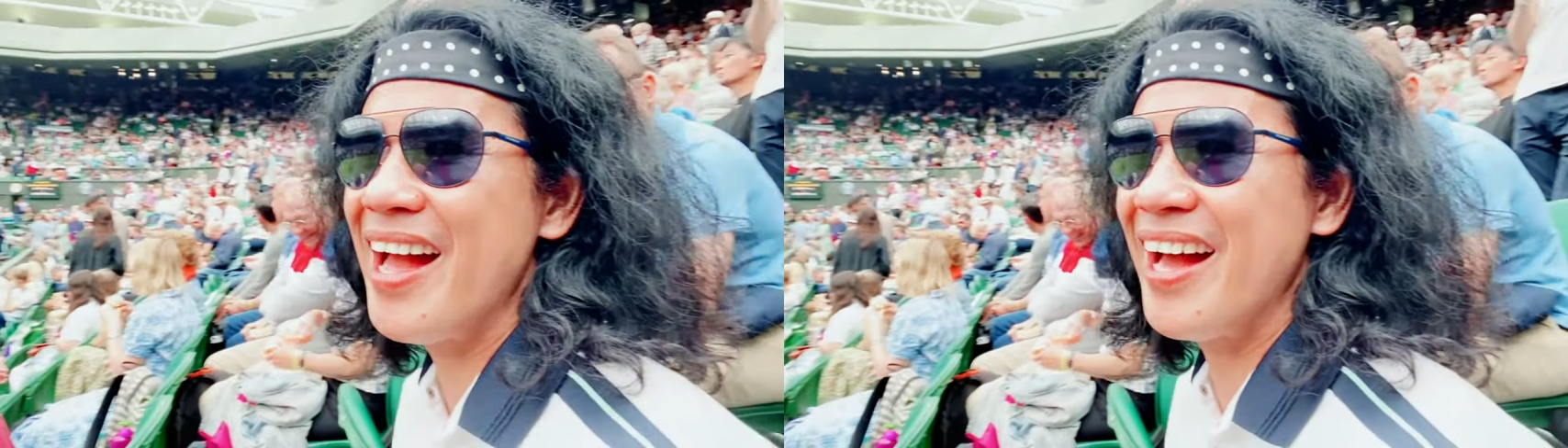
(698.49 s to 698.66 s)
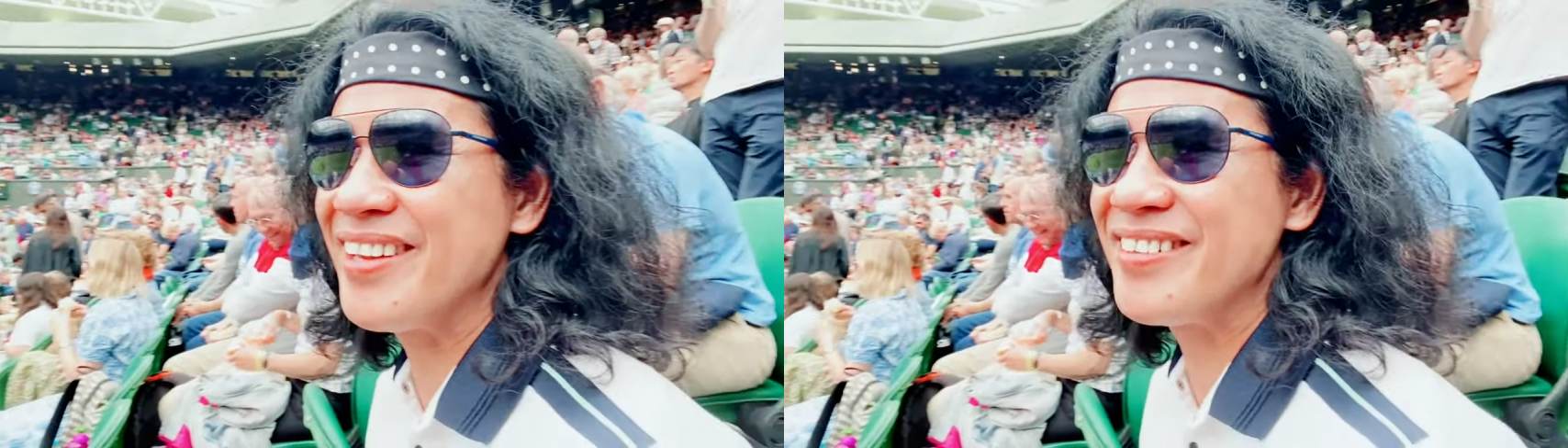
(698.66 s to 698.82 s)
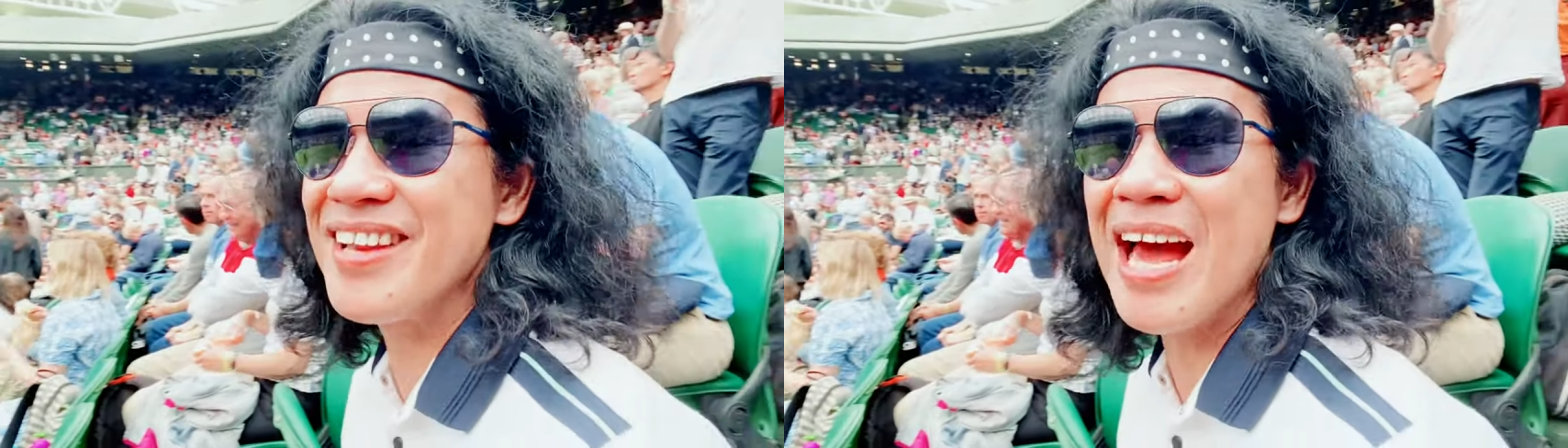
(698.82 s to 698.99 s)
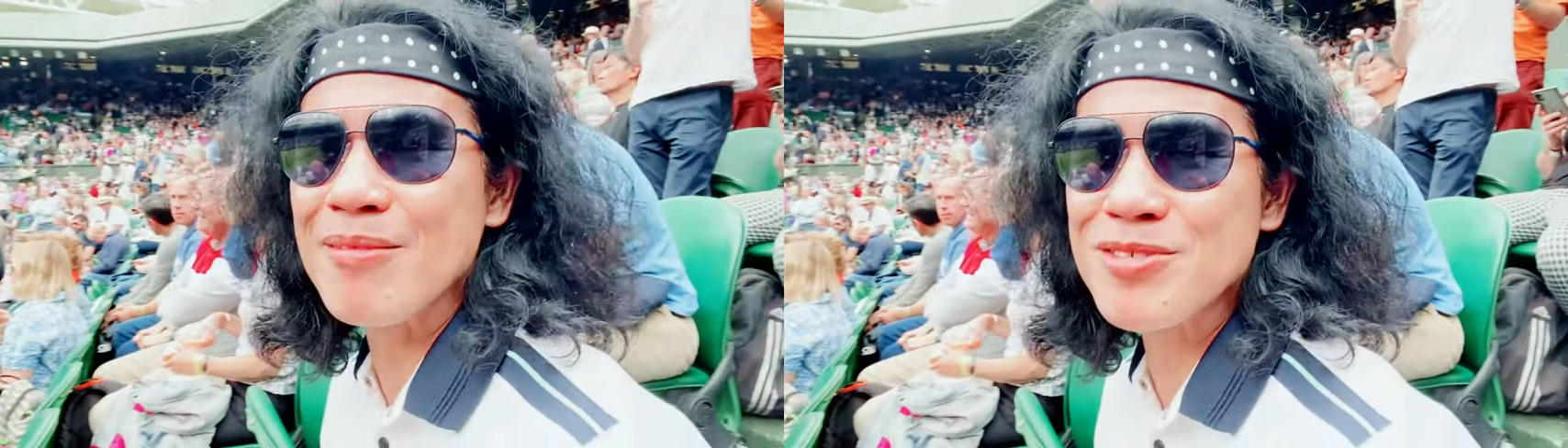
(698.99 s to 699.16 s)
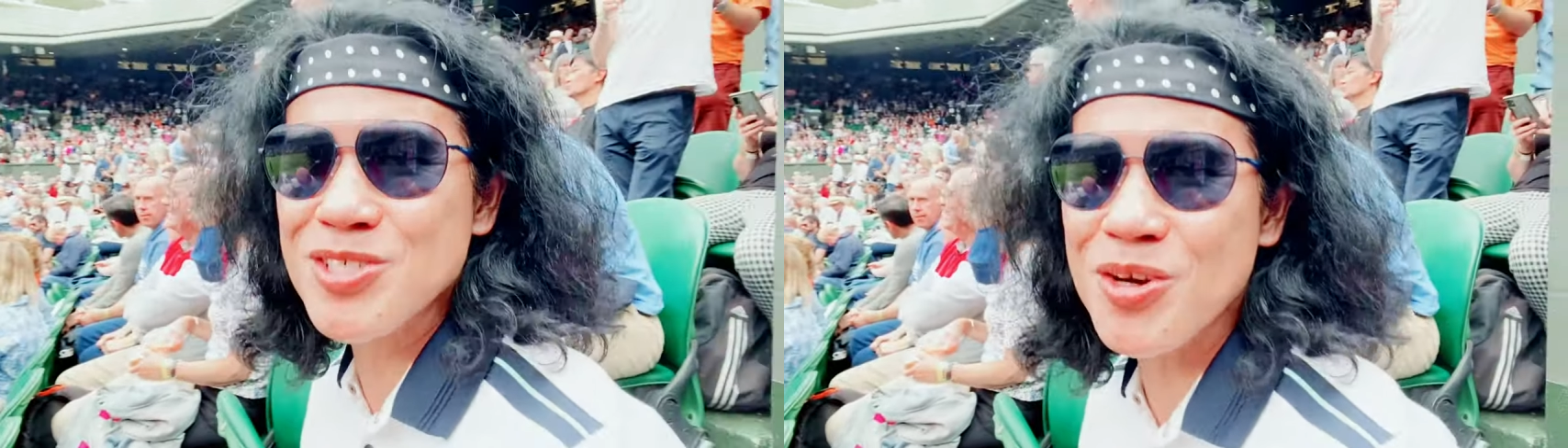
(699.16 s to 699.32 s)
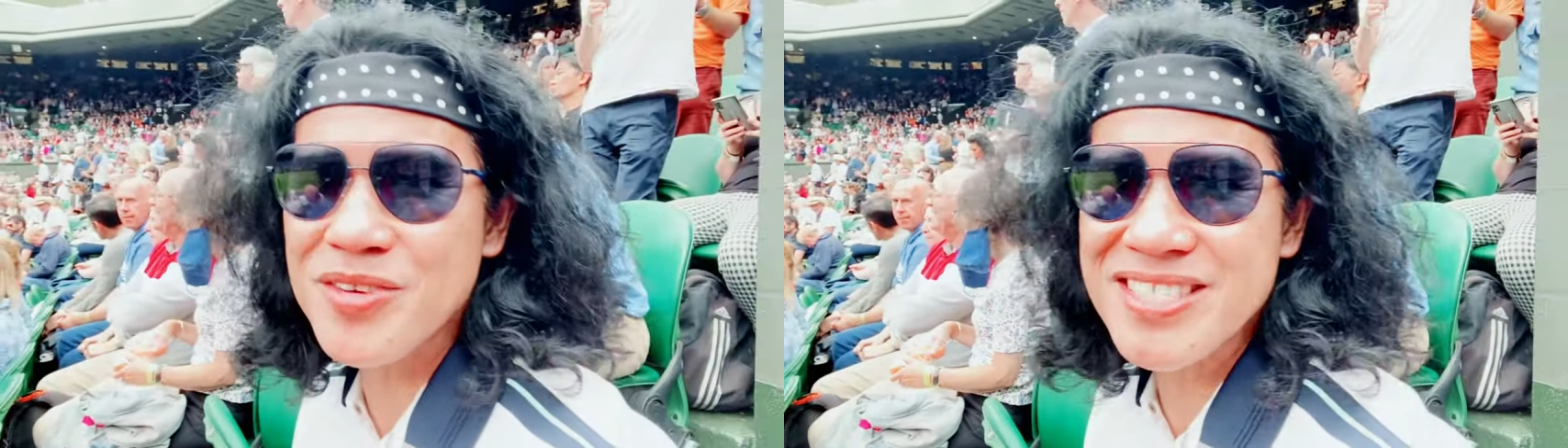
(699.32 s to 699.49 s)
And I'm
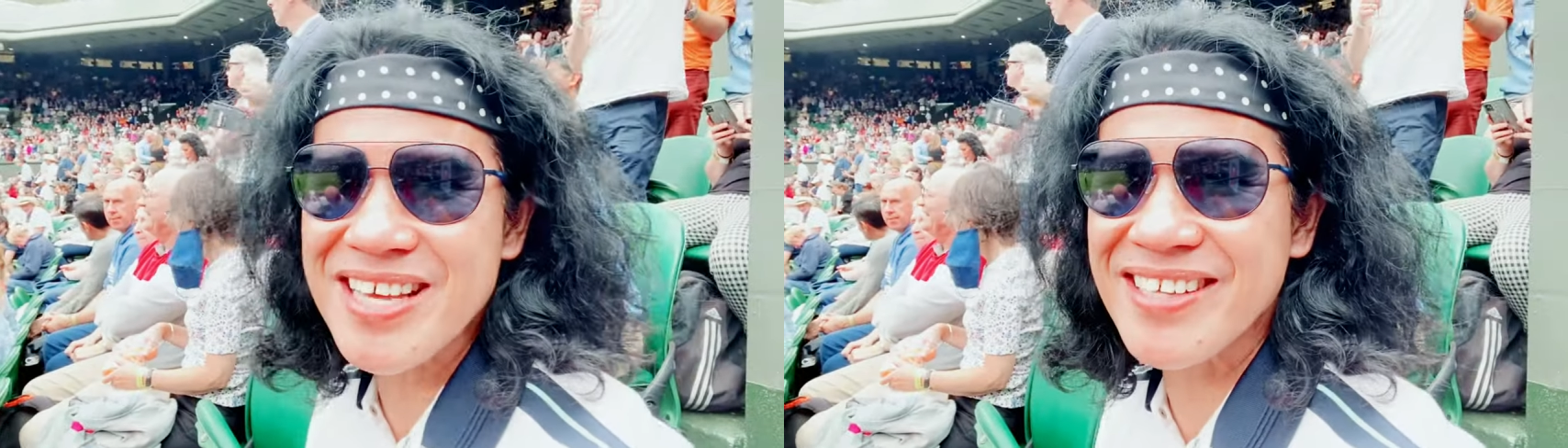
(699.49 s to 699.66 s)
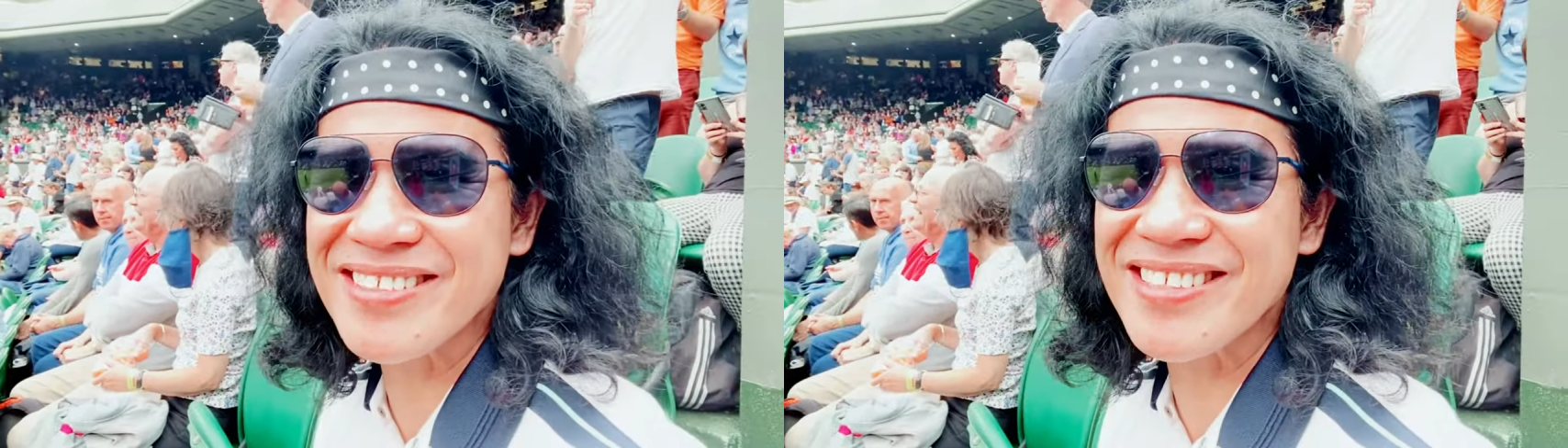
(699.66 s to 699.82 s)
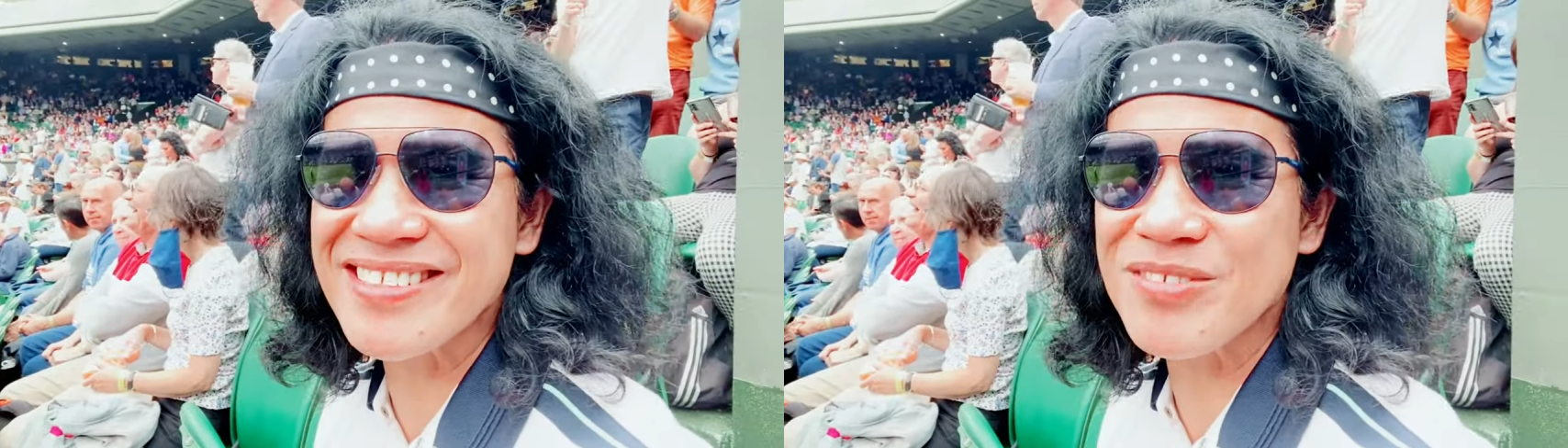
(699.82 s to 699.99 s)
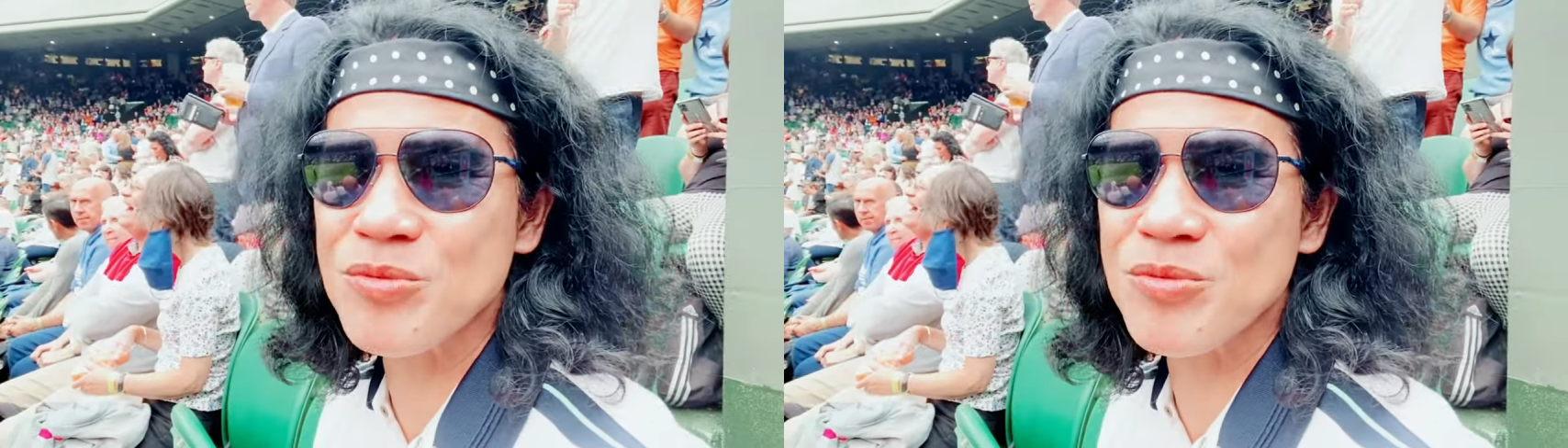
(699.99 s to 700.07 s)
so excited